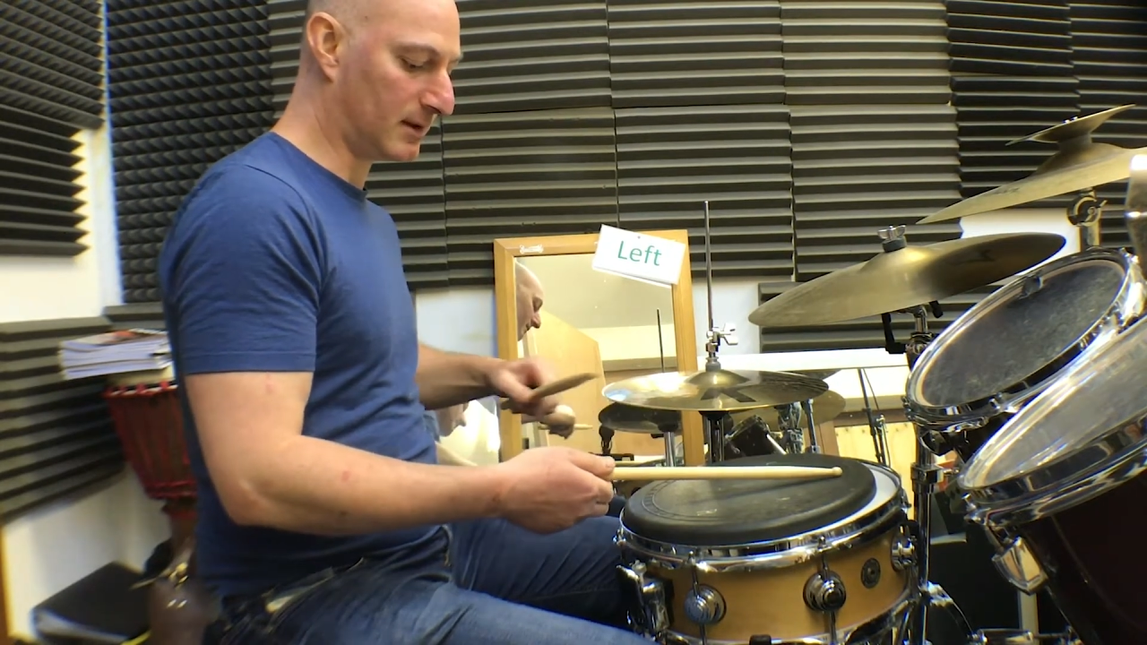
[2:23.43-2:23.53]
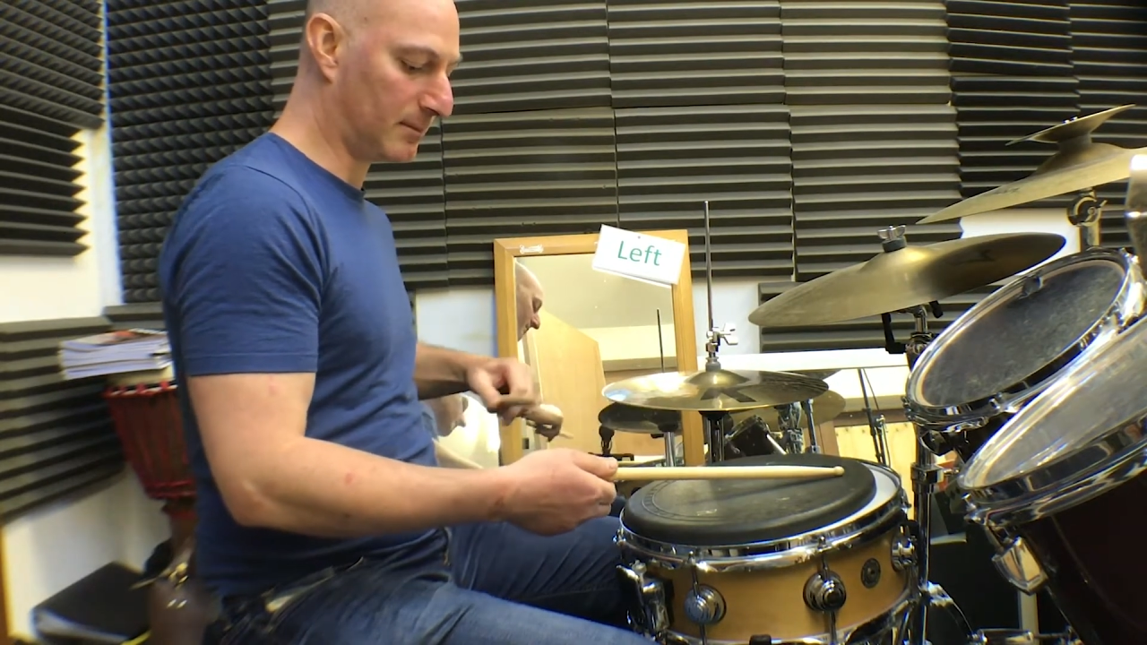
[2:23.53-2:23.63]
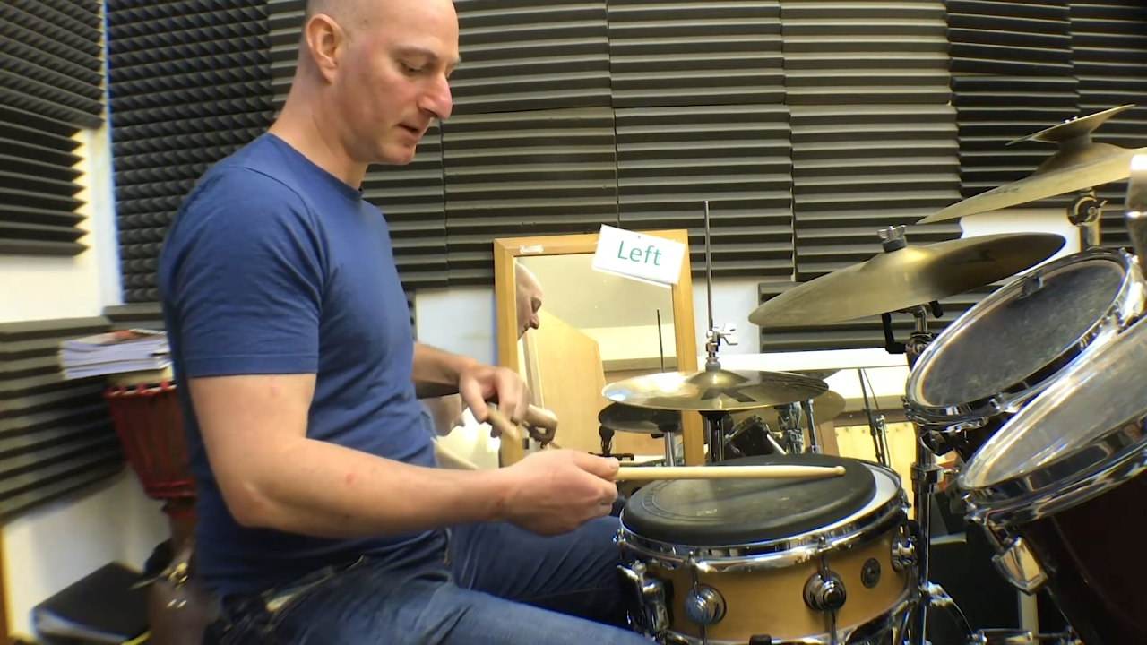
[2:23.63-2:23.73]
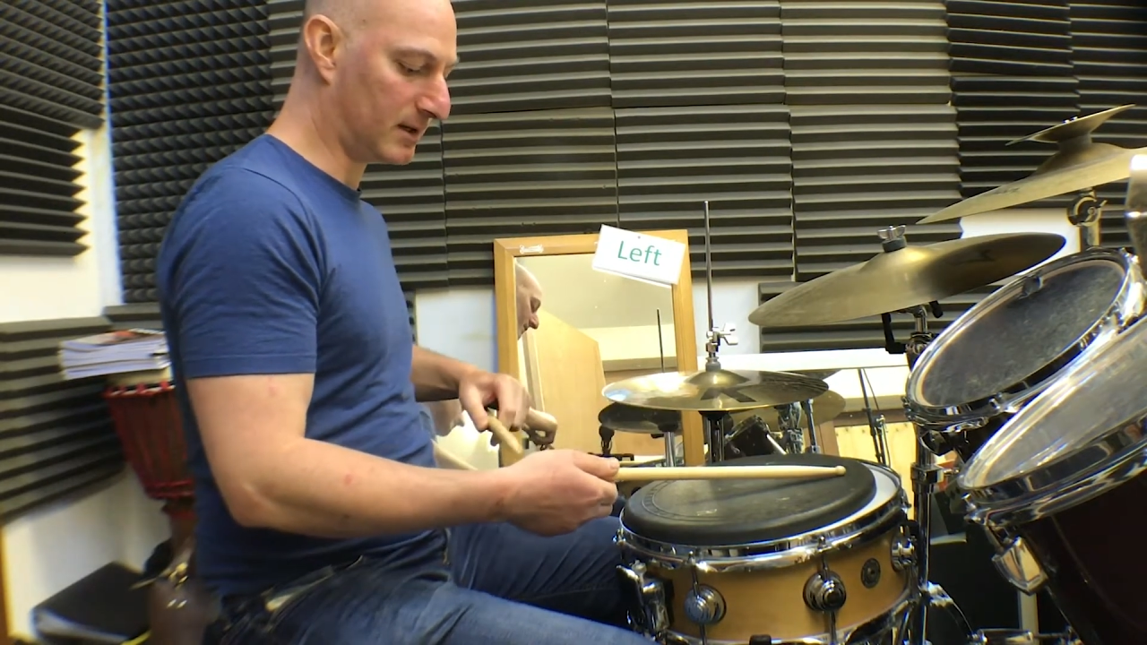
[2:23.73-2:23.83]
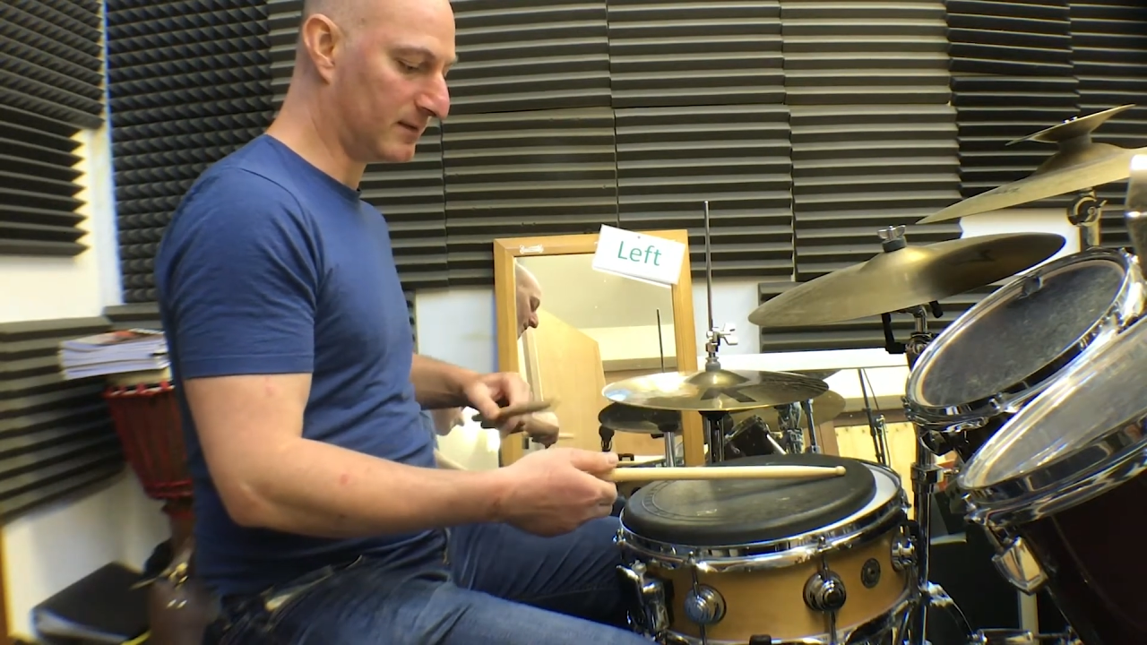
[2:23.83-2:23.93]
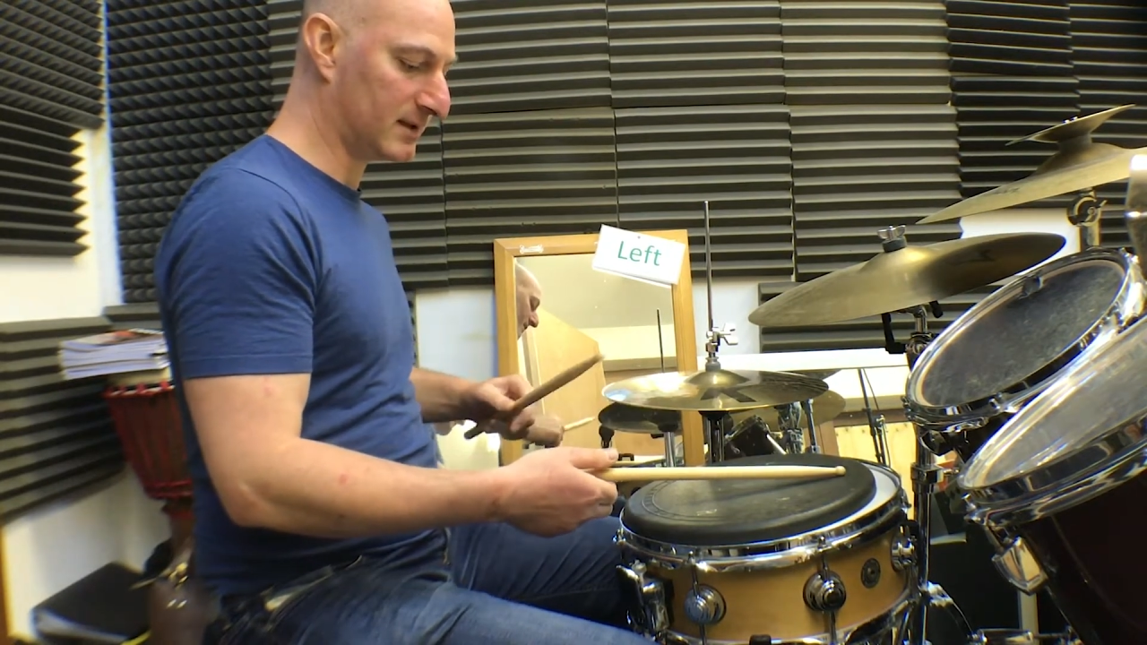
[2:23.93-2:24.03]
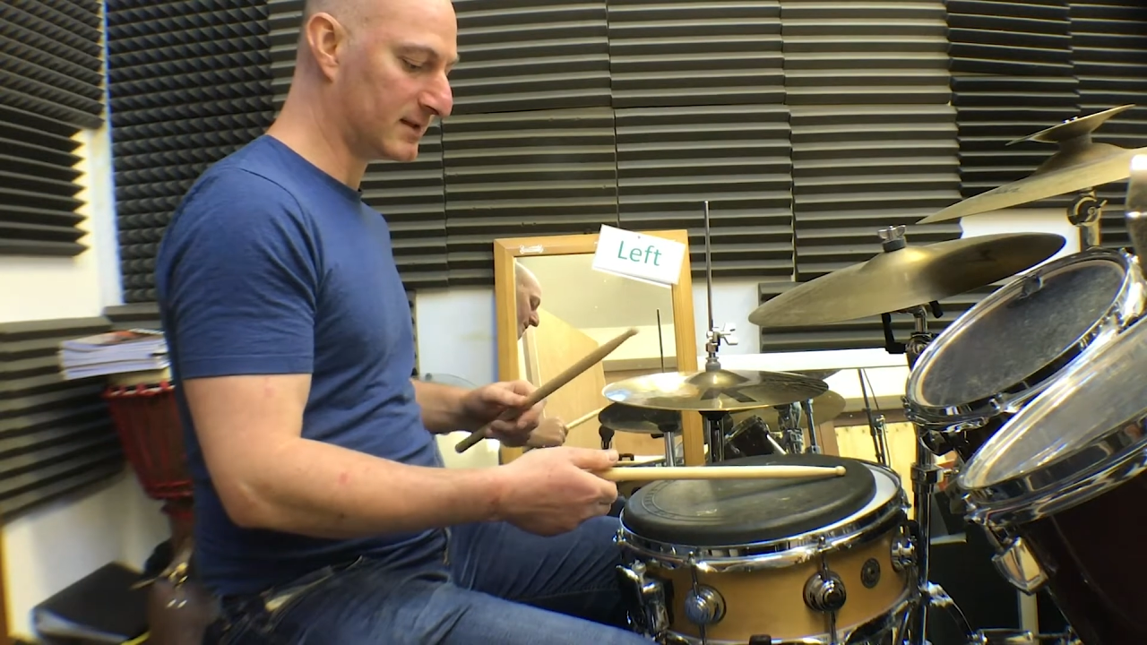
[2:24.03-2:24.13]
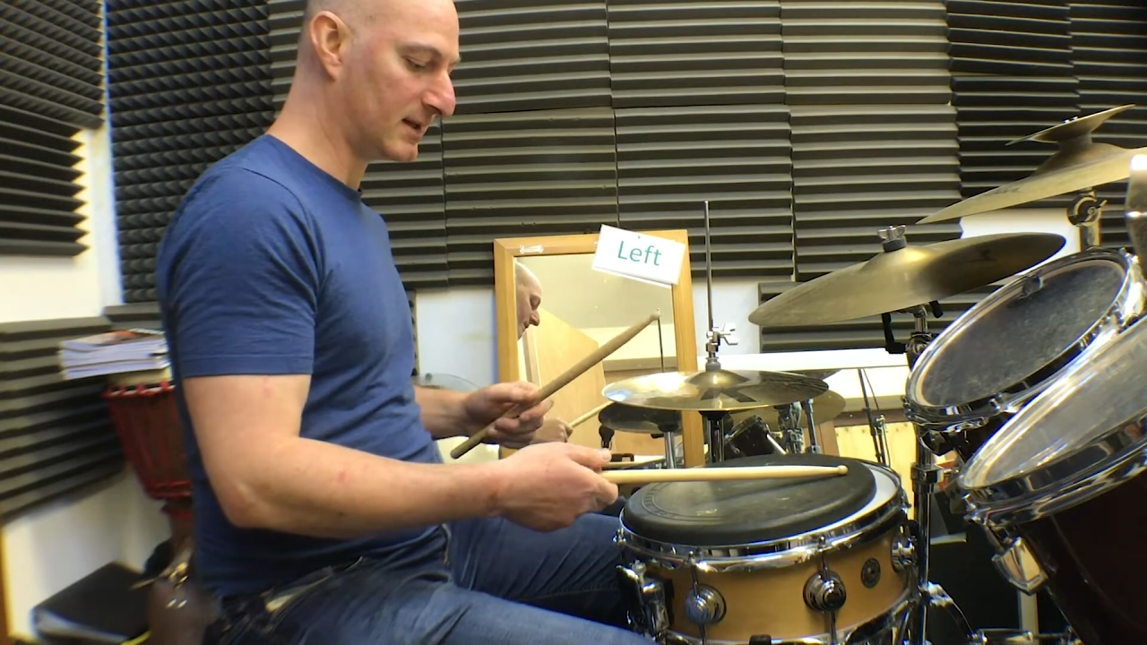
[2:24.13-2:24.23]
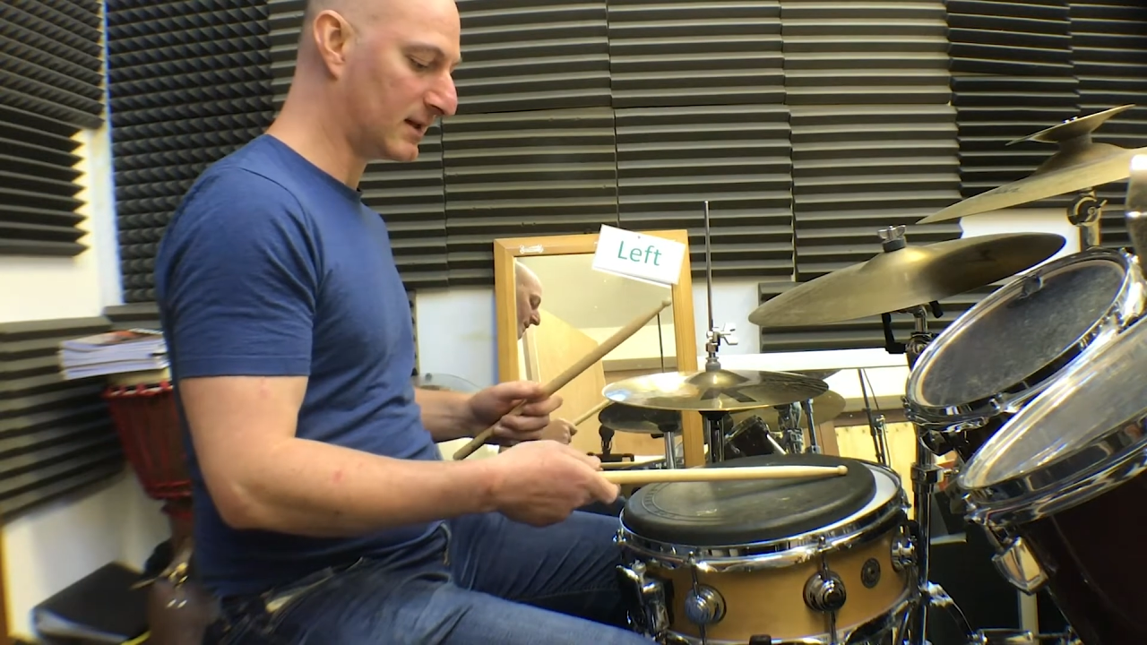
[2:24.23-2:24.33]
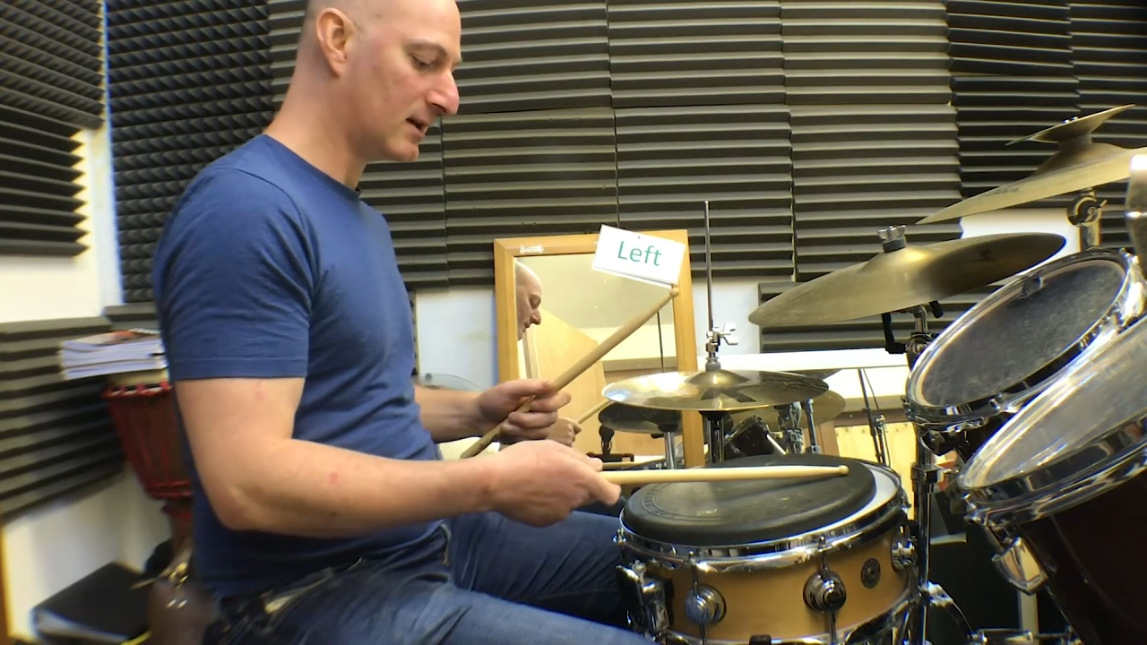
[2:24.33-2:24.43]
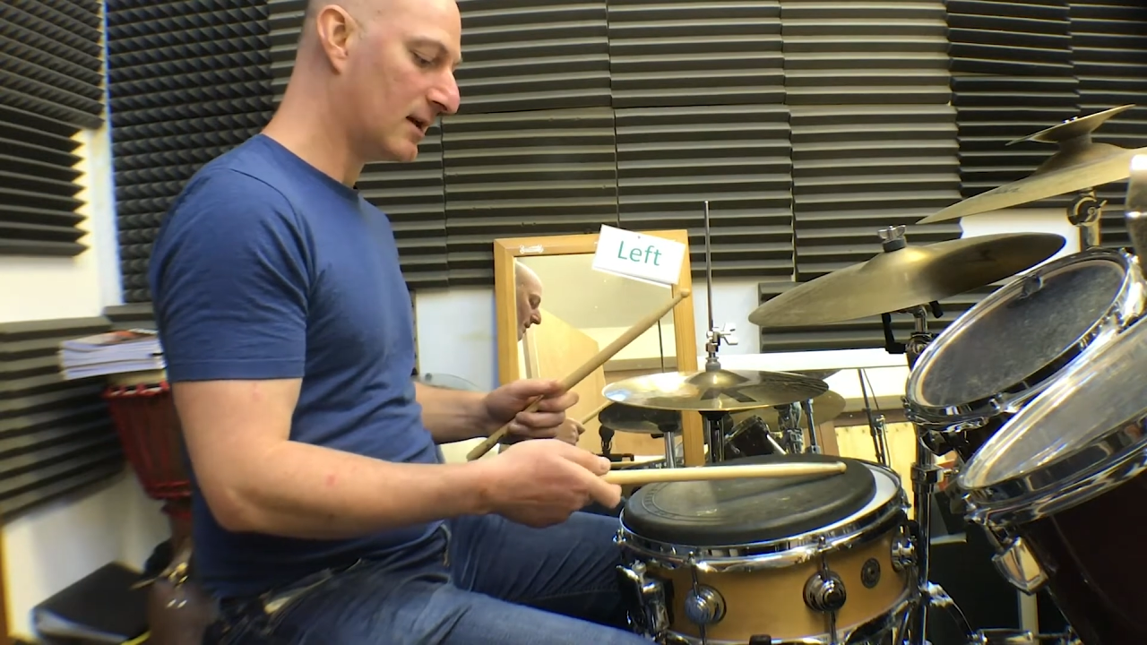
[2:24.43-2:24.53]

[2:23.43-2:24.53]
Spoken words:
butt of the stick.